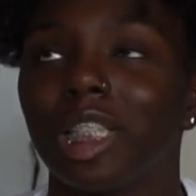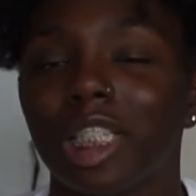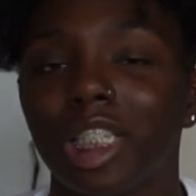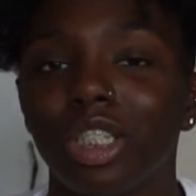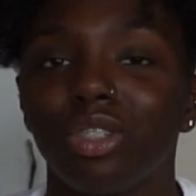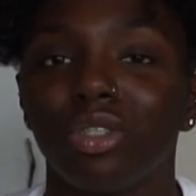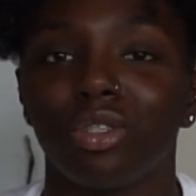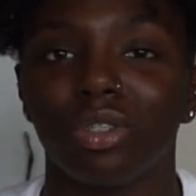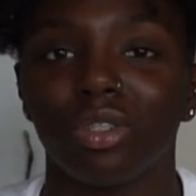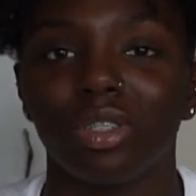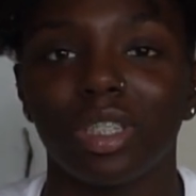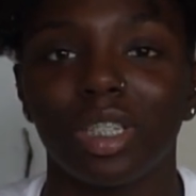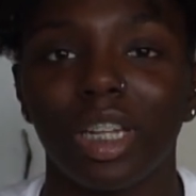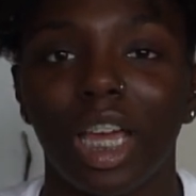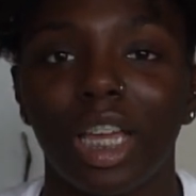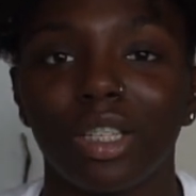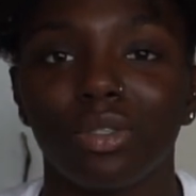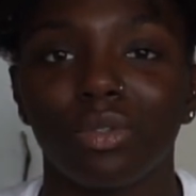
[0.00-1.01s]
my
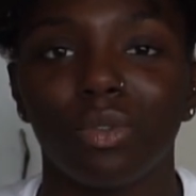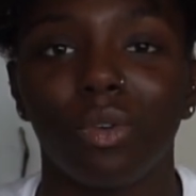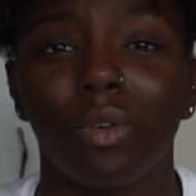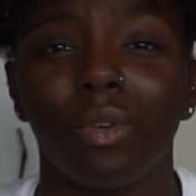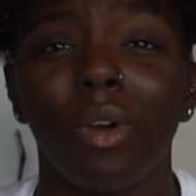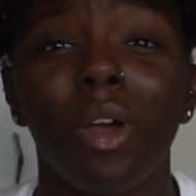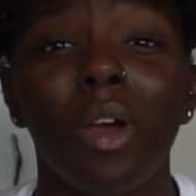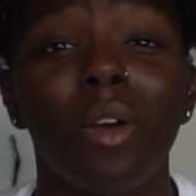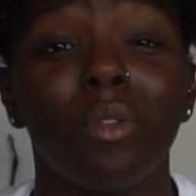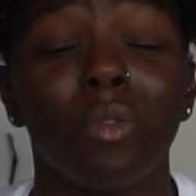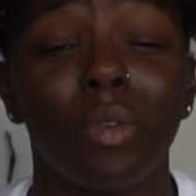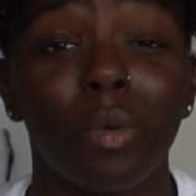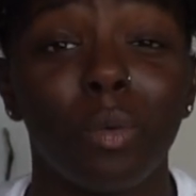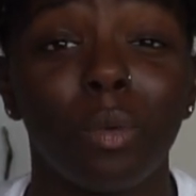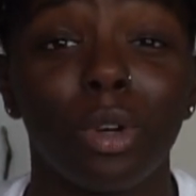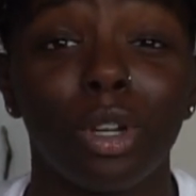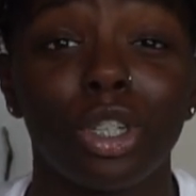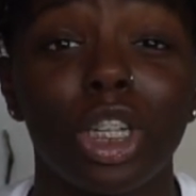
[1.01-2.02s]
teachers in high school
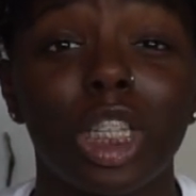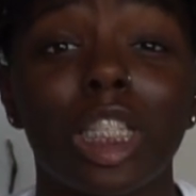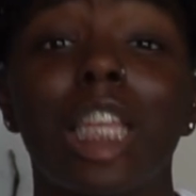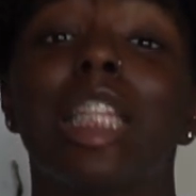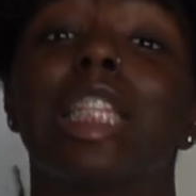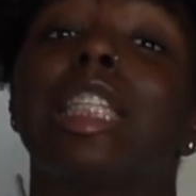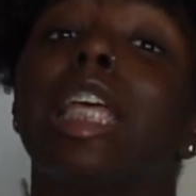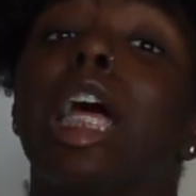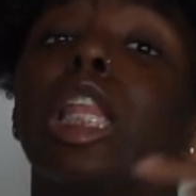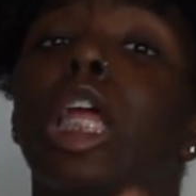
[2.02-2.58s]
for worksheets